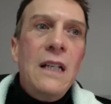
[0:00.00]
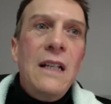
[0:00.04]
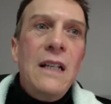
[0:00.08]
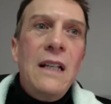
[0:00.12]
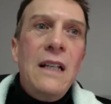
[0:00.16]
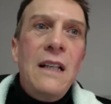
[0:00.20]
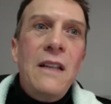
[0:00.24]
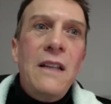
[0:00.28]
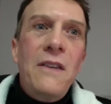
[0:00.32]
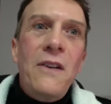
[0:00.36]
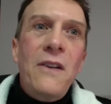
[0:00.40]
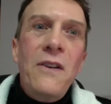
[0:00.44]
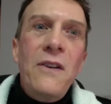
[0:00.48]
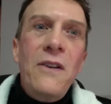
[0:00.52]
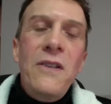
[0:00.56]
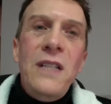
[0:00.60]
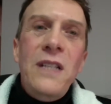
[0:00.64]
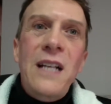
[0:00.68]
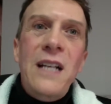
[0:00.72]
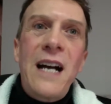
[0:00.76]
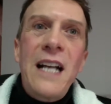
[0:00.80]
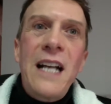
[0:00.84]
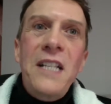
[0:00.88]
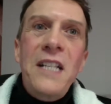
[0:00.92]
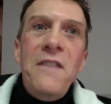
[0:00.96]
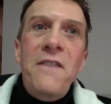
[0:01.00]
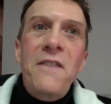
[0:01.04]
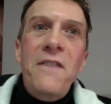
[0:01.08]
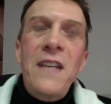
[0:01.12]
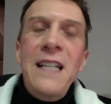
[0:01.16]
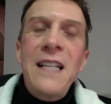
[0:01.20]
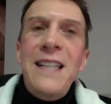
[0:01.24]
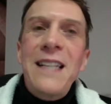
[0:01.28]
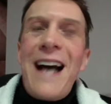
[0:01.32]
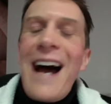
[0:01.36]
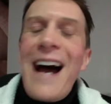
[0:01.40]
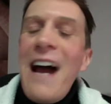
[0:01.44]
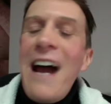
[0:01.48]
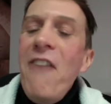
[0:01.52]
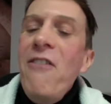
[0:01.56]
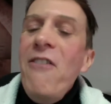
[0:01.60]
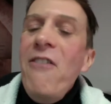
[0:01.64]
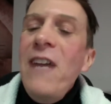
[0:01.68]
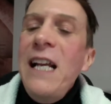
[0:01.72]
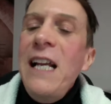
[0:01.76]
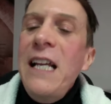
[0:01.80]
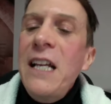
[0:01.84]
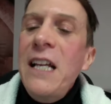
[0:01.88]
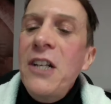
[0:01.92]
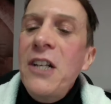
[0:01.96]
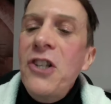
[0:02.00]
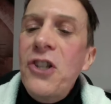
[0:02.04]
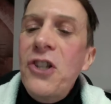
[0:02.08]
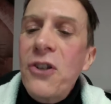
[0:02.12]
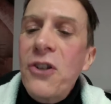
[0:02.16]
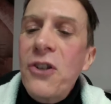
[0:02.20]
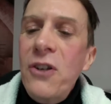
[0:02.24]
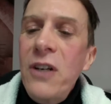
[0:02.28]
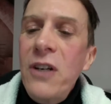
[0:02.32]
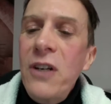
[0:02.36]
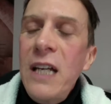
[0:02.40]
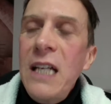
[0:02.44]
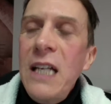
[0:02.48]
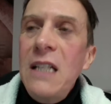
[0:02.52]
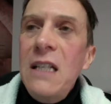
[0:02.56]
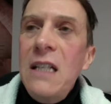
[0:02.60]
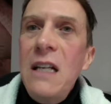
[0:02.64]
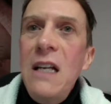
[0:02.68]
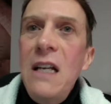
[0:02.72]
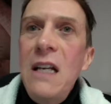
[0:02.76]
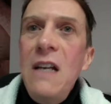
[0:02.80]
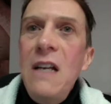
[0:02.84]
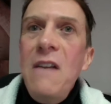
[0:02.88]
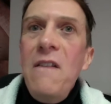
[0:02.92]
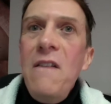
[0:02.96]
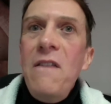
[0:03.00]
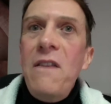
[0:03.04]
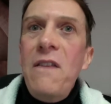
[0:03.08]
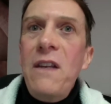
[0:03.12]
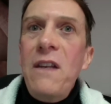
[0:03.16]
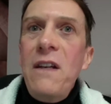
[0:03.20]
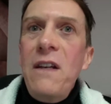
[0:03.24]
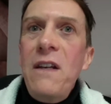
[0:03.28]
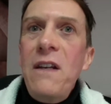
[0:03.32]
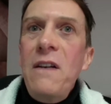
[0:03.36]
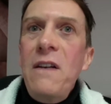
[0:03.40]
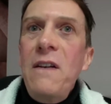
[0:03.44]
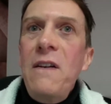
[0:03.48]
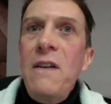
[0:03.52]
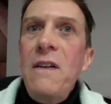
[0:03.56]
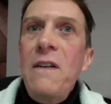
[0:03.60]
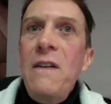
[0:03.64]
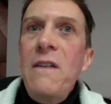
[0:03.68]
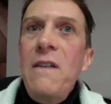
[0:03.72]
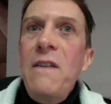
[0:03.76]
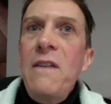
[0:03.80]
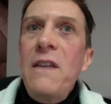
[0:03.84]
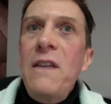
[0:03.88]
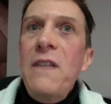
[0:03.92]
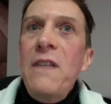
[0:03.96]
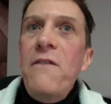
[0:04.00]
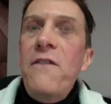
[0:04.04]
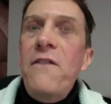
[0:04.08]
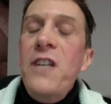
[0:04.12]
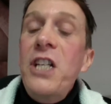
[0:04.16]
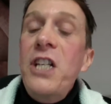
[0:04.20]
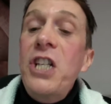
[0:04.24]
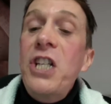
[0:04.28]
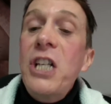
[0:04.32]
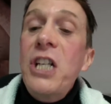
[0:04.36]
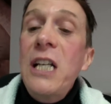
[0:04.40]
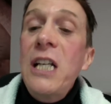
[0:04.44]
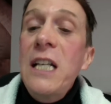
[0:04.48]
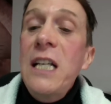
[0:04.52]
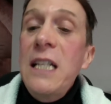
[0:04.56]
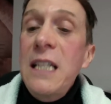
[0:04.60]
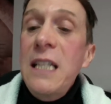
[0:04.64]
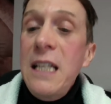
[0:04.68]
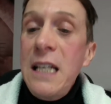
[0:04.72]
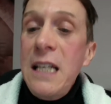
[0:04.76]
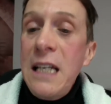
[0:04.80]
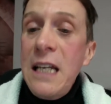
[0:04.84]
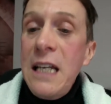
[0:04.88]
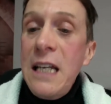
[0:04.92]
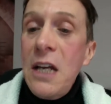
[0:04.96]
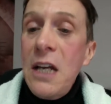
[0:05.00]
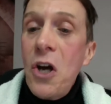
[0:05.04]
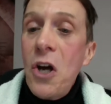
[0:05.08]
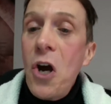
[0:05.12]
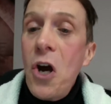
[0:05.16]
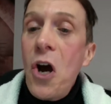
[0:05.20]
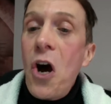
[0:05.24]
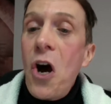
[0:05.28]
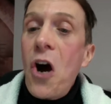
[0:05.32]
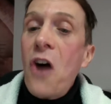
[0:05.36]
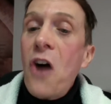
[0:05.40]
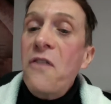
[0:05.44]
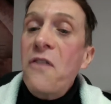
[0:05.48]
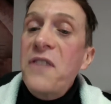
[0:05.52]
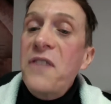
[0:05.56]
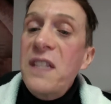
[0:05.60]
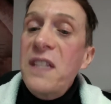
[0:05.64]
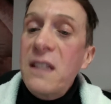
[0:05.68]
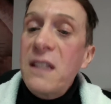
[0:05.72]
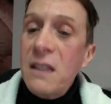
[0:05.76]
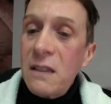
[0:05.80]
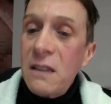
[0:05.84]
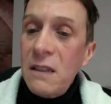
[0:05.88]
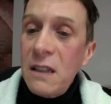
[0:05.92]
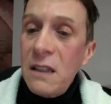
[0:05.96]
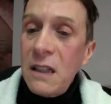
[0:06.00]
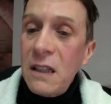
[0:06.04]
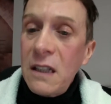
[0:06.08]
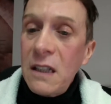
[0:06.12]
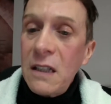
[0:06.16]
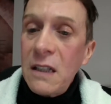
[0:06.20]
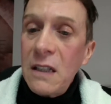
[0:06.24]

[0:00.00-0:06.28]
Those kinds of things. I really enjoyed the fragility of silk.